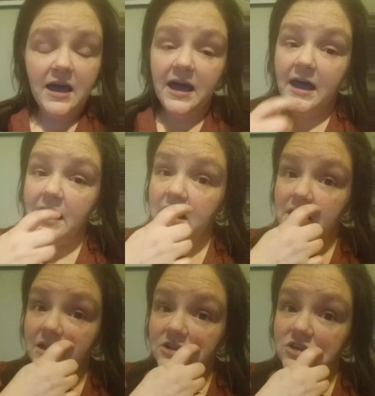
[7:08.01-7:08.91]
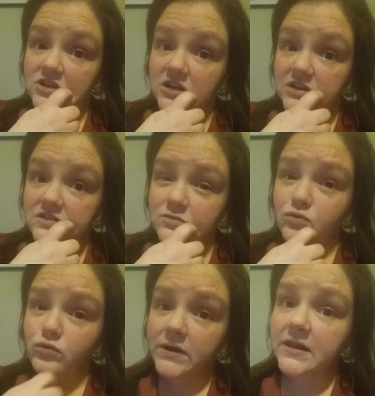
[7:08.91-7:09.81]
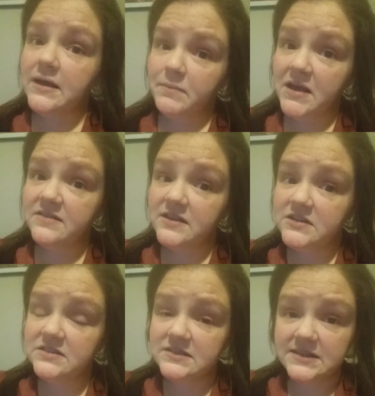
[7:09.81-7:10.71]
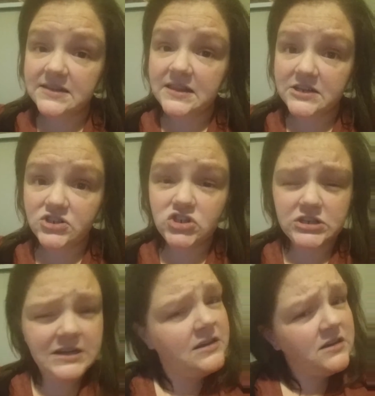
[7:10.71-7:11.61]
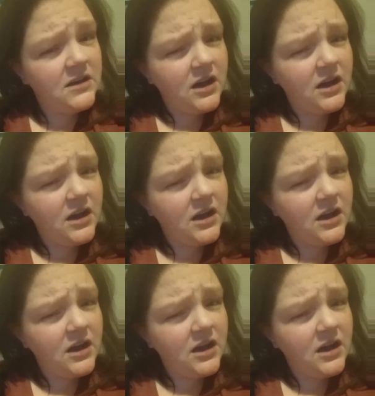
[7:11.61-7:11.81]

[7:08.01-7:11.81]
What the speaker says: And it's really amazing to see that she